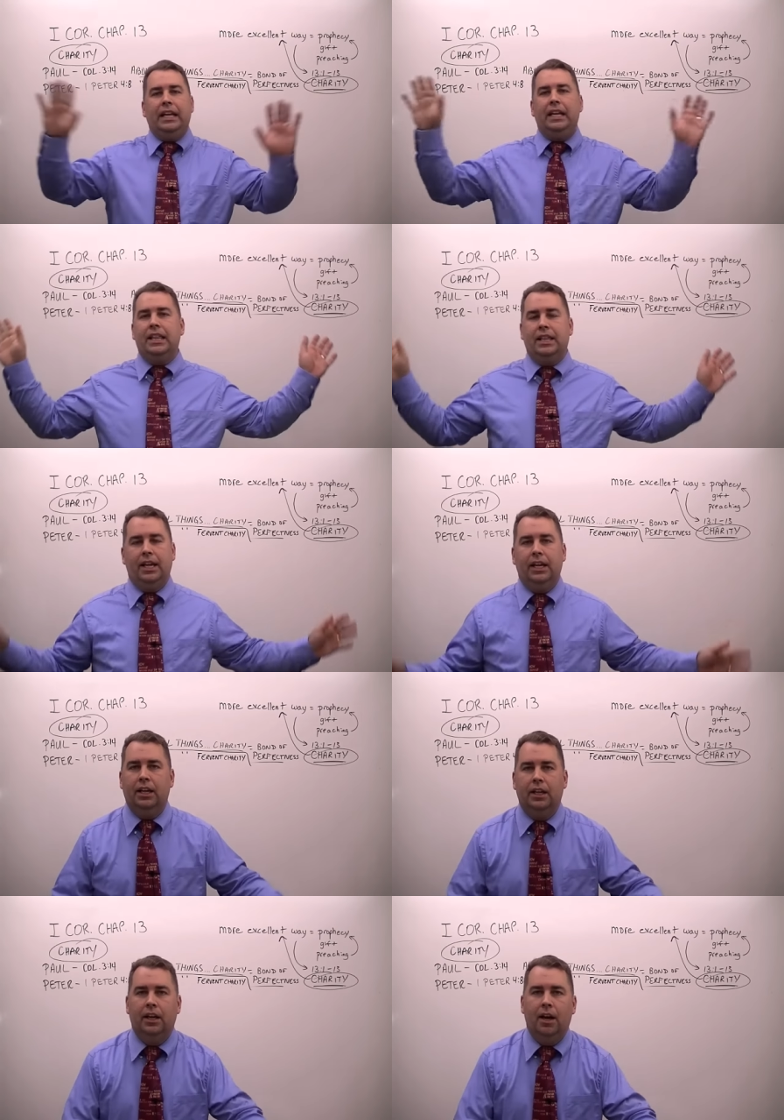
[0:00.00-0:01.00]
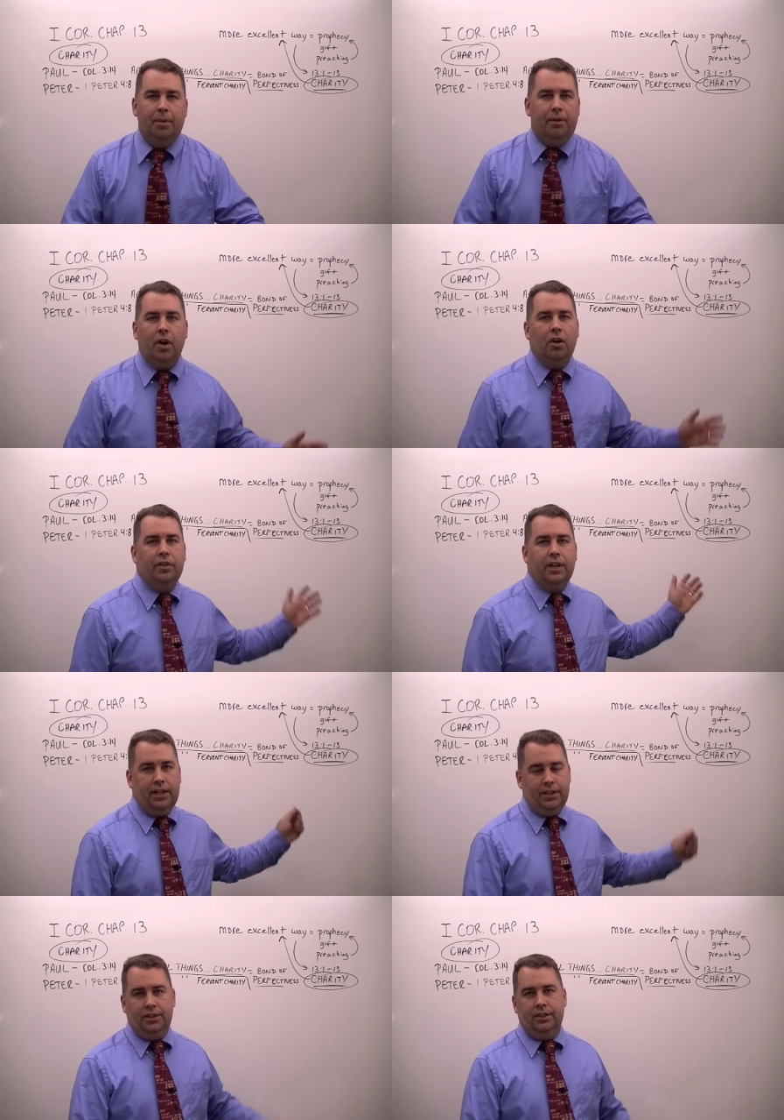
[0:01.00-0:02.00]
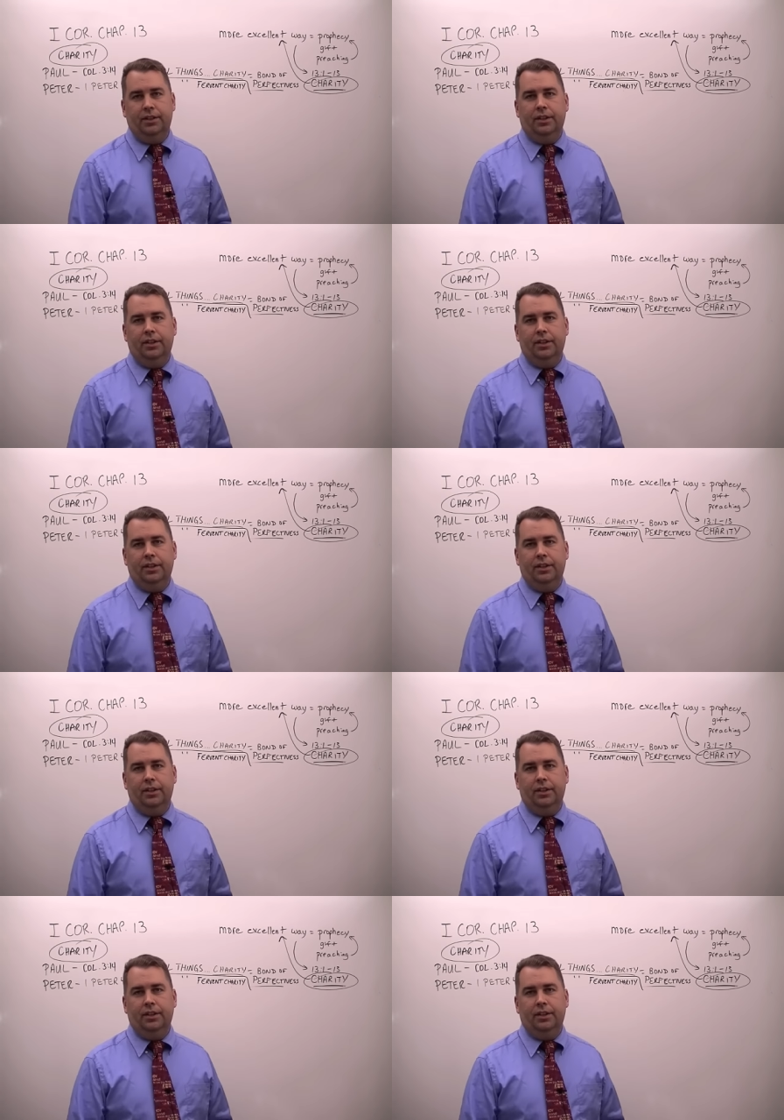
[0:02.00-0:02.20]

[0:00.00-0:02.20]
anything, above all things?